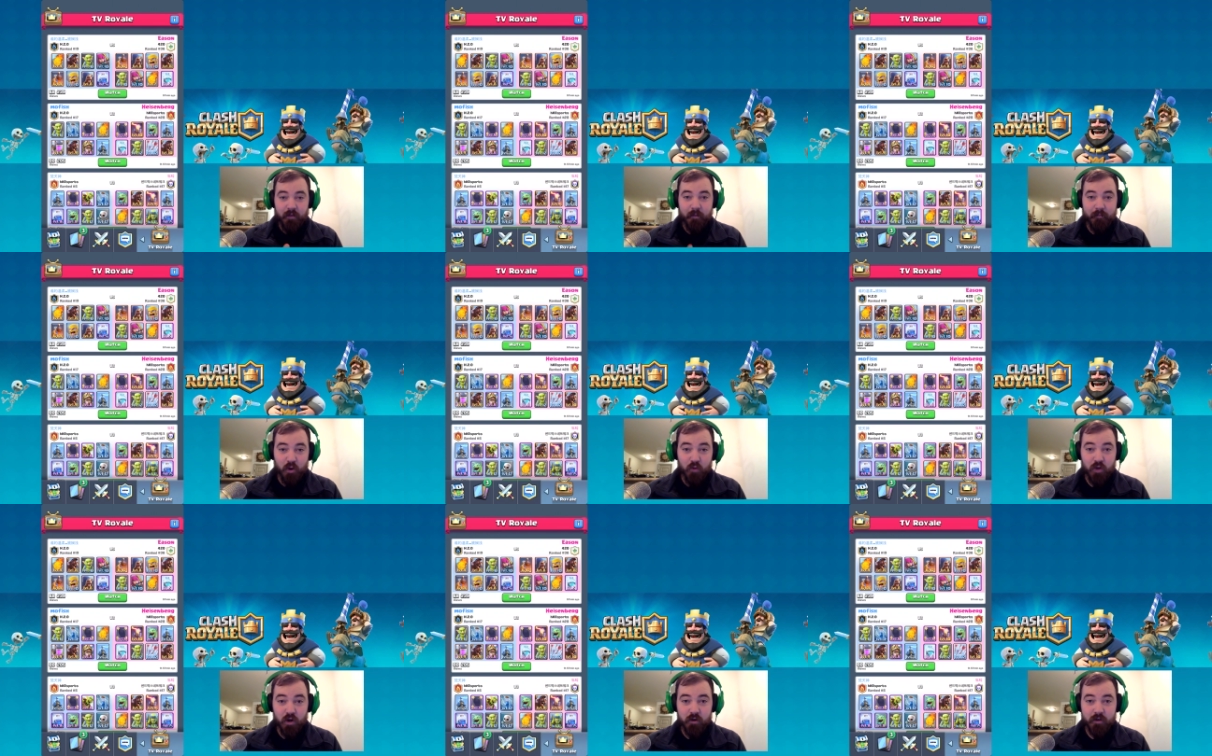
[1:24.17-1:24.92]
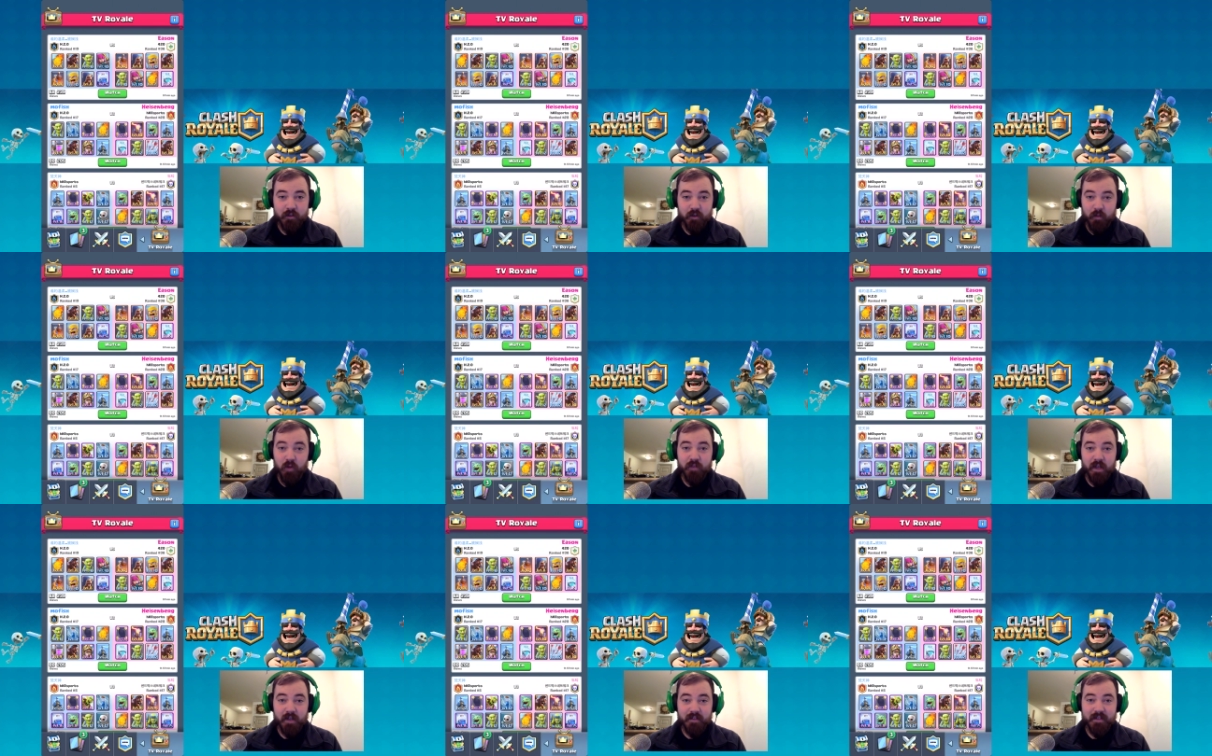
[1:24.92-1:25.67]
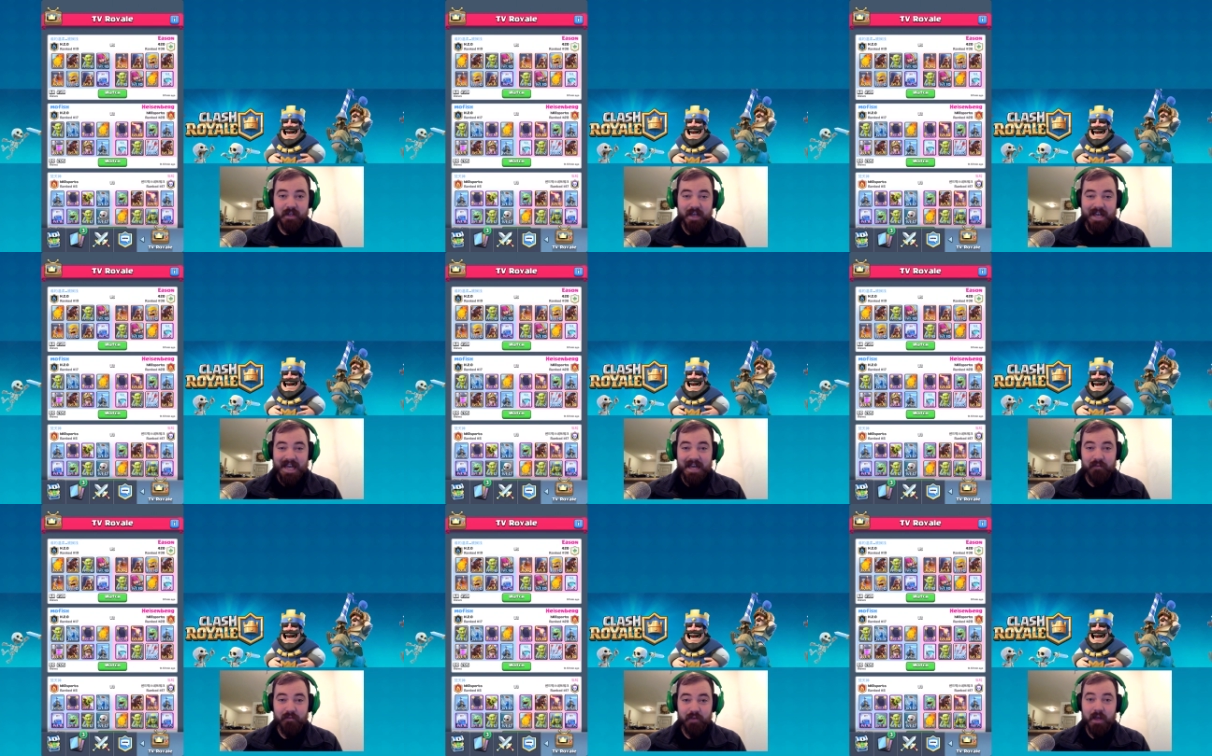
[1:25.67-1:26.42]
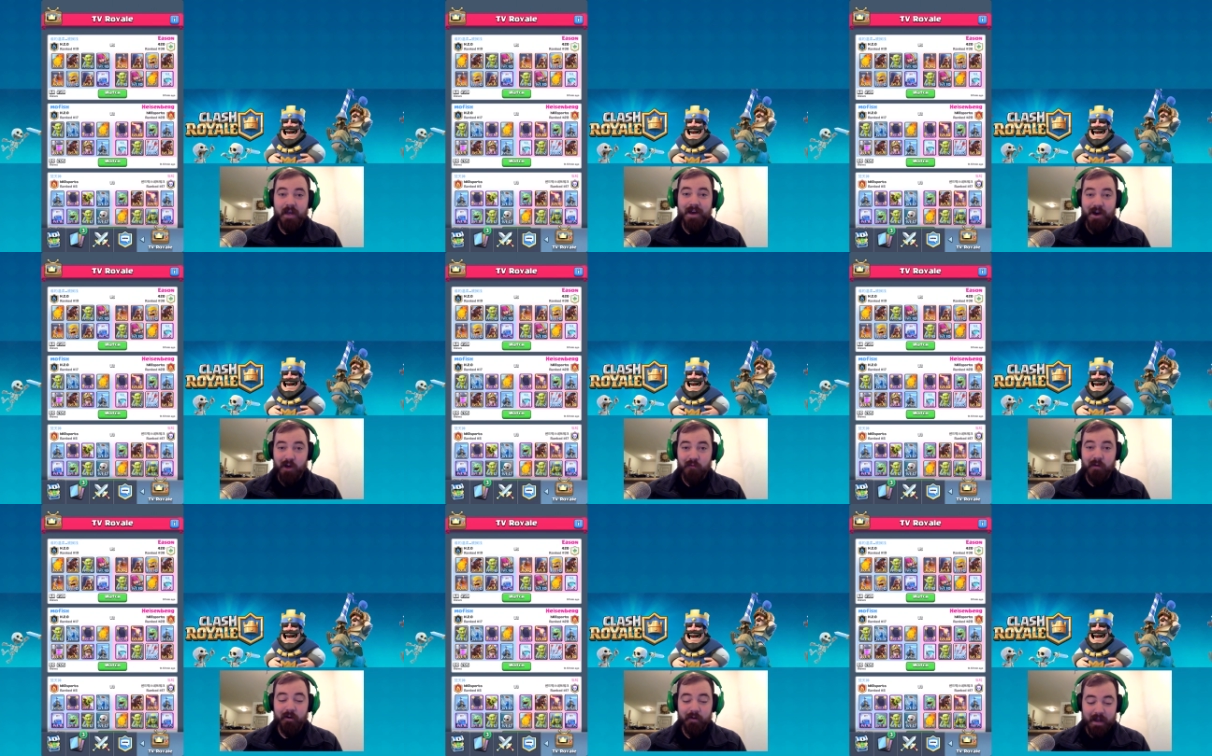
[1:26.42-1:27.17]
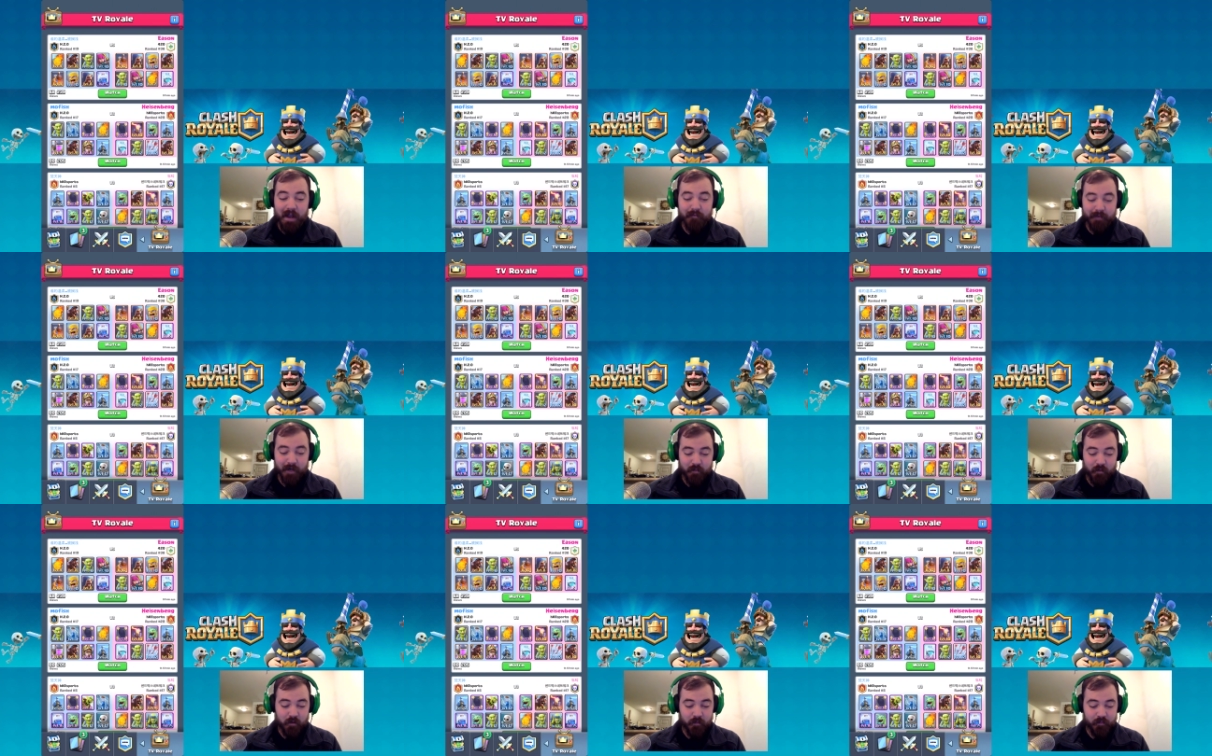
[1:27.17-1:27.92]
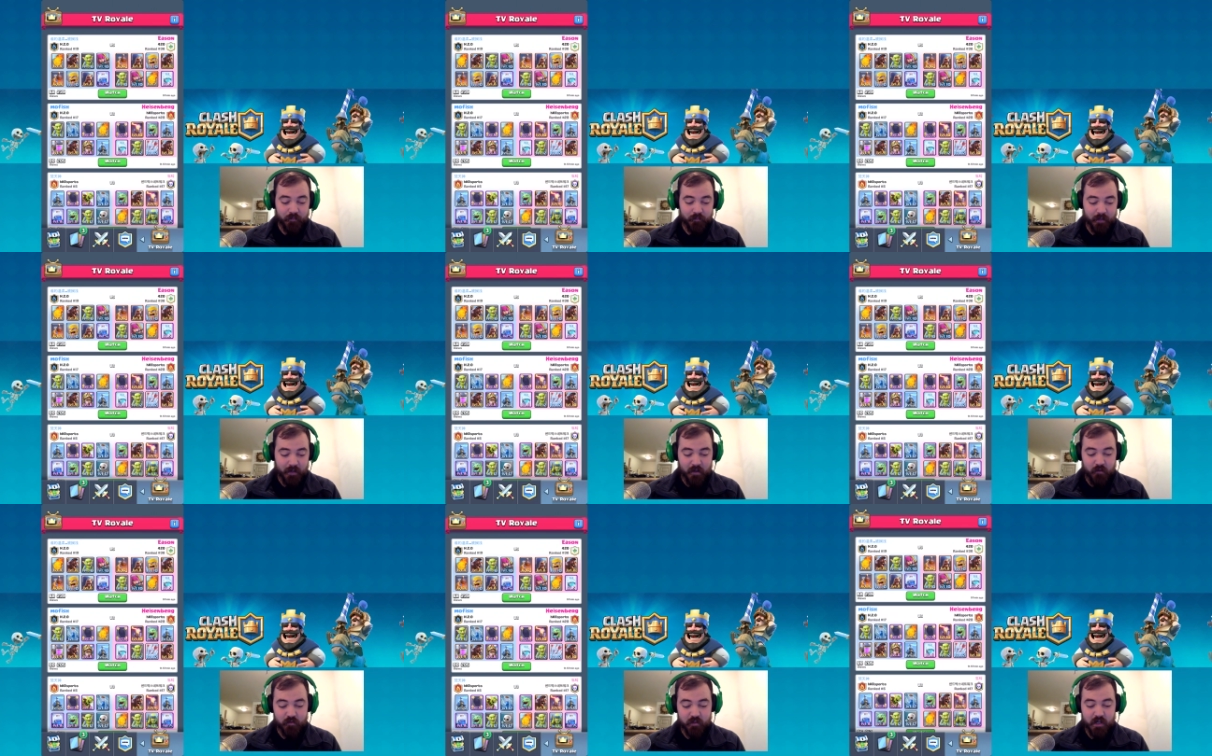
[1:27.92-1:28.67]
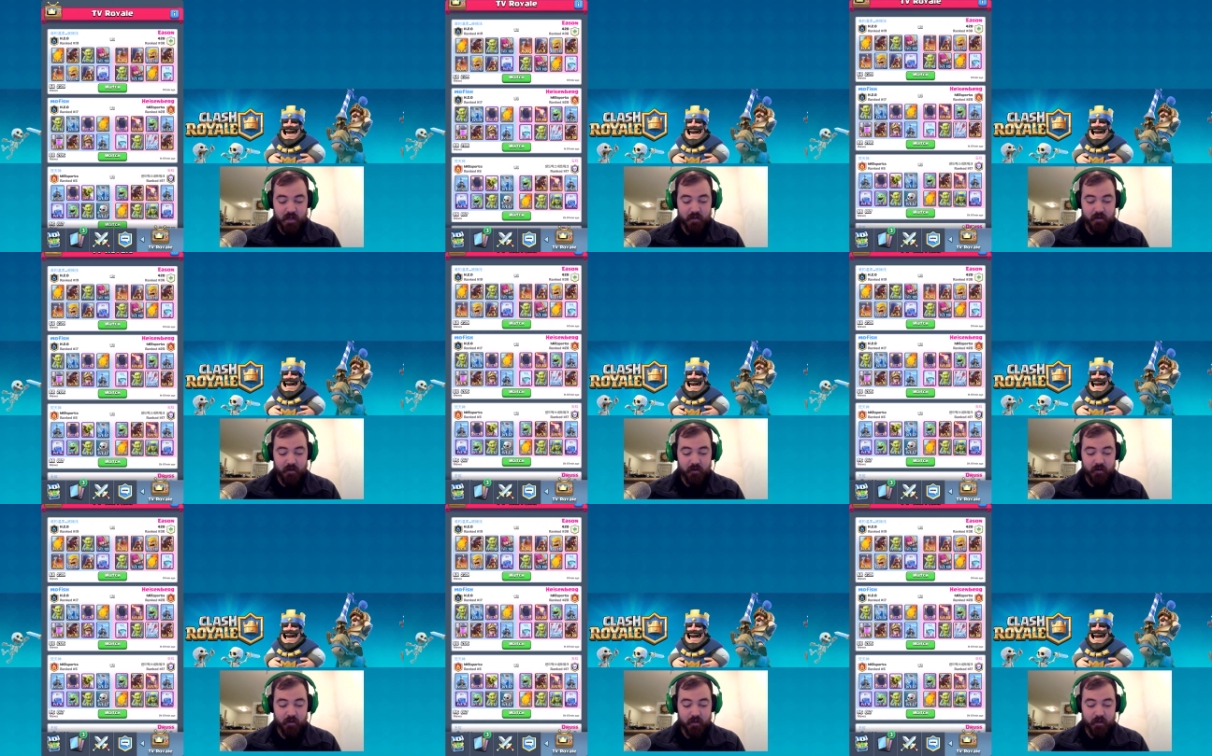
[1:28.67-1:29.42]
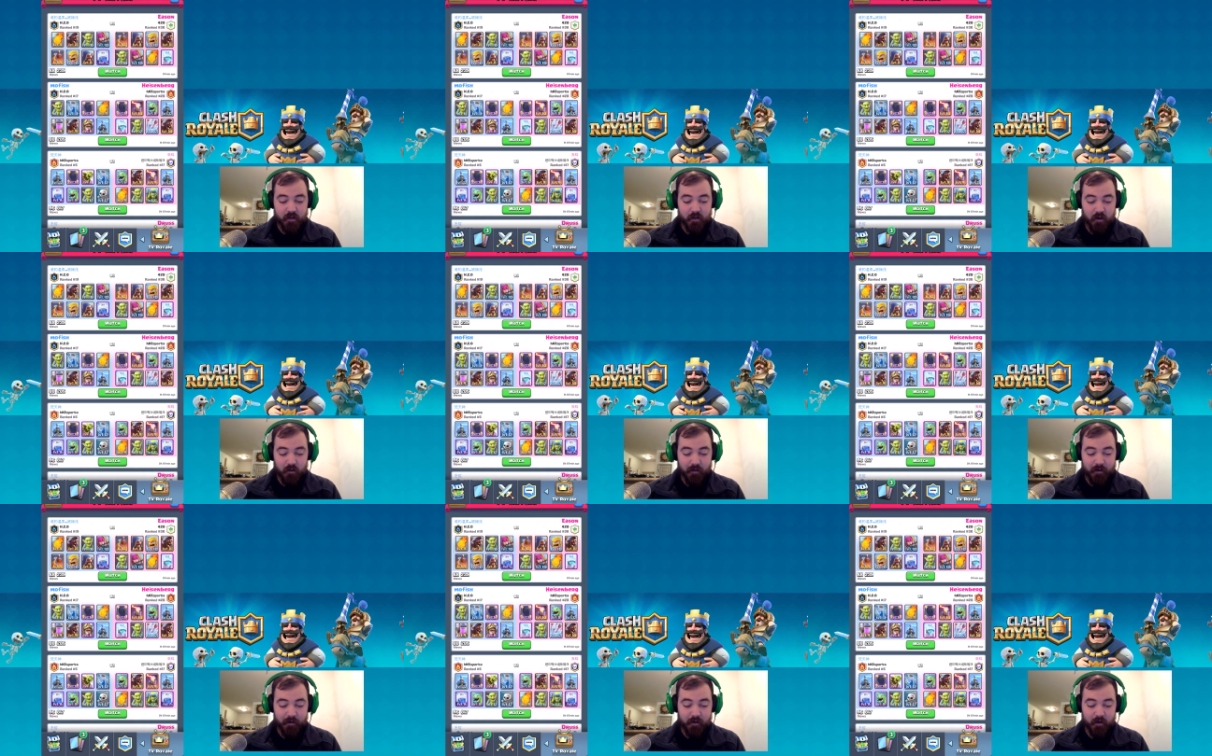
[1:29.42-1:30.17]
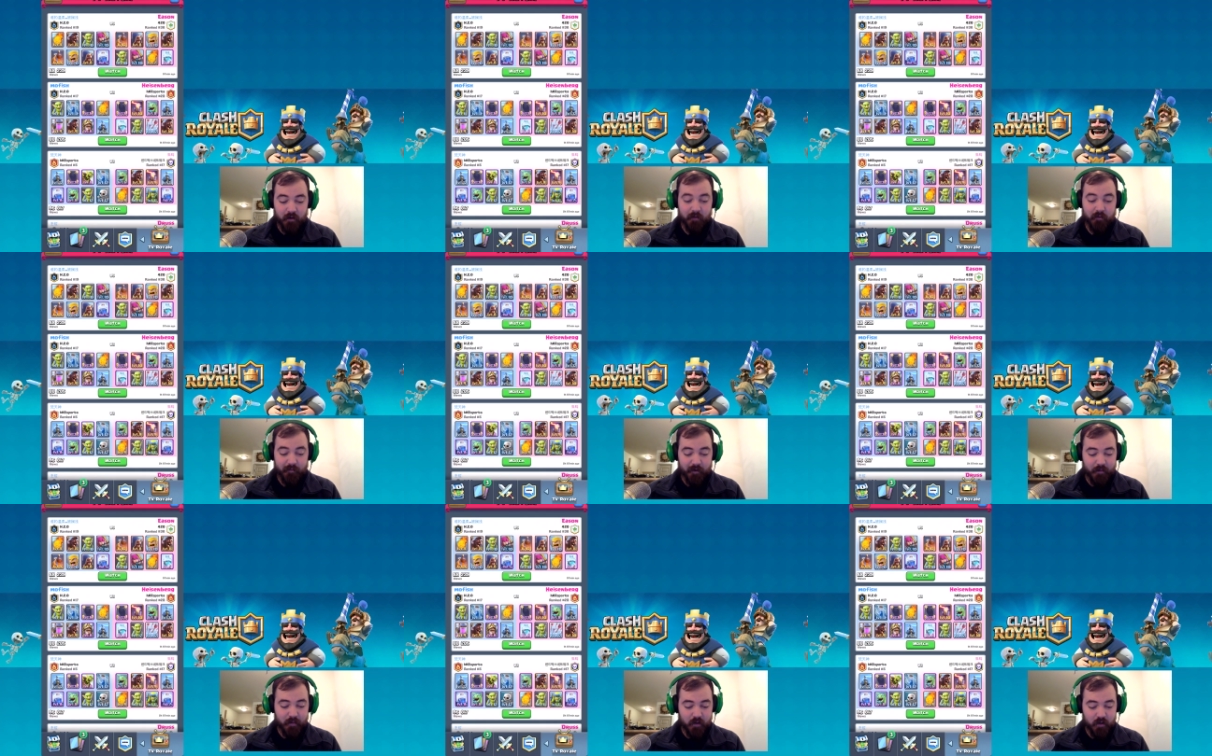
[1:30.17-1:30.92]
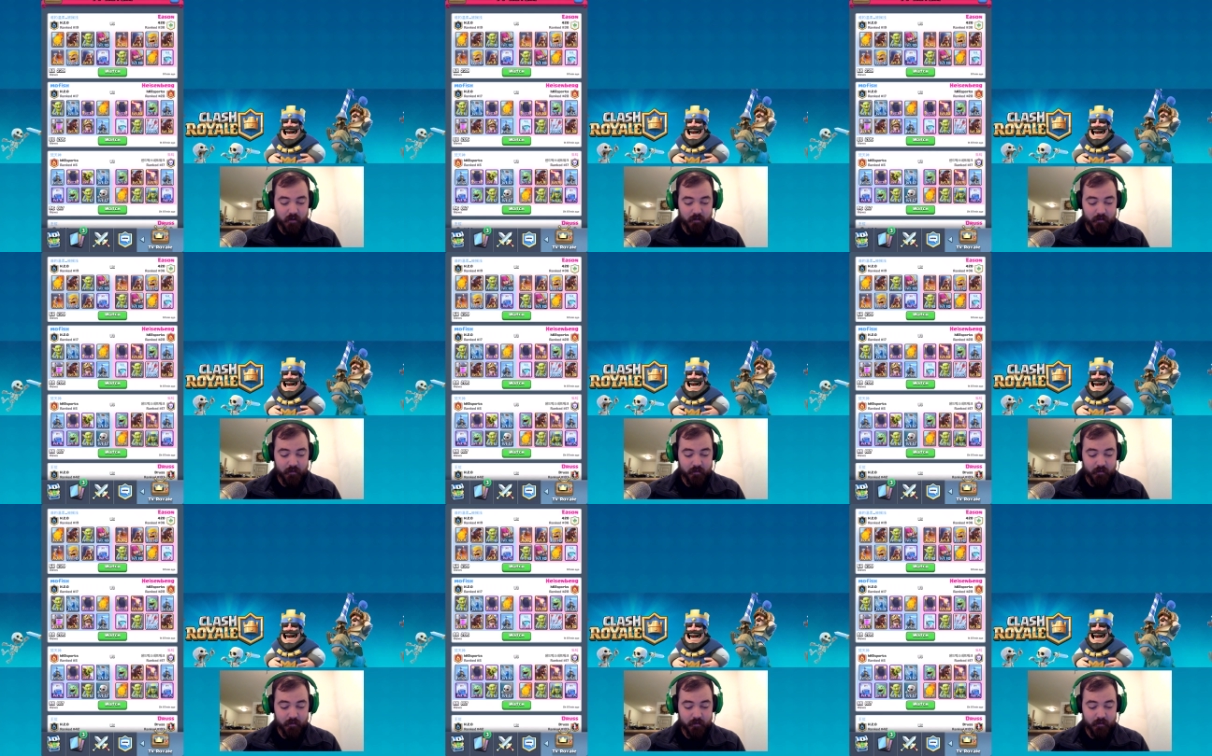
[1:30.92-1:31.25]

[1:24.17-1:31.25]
both decks have Hog Rider and Fireball. And then you'll see down here, Hog Rider, Fireball.